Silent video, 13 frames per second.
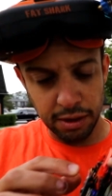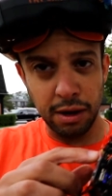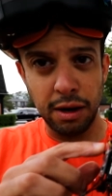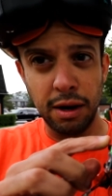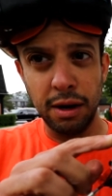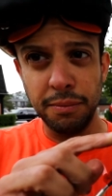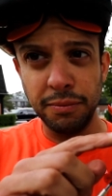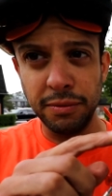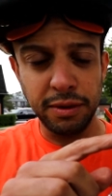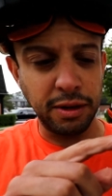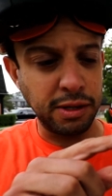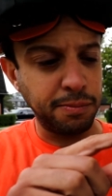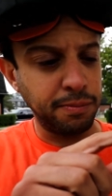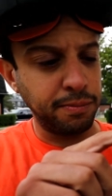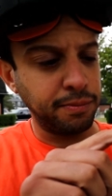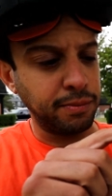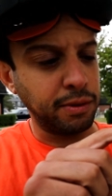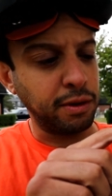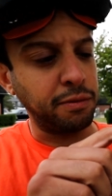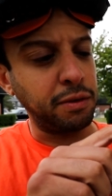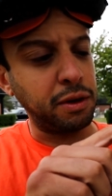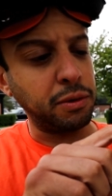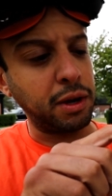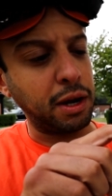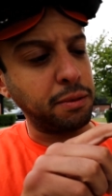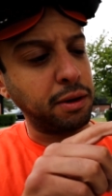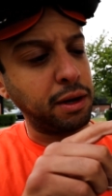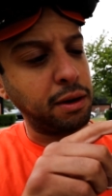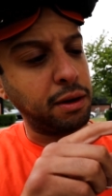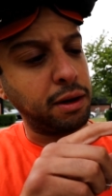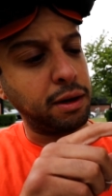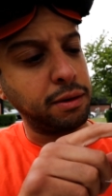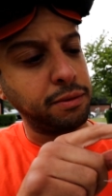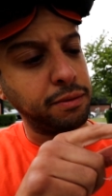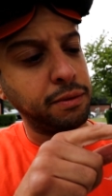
Um, this, the video camera, uh,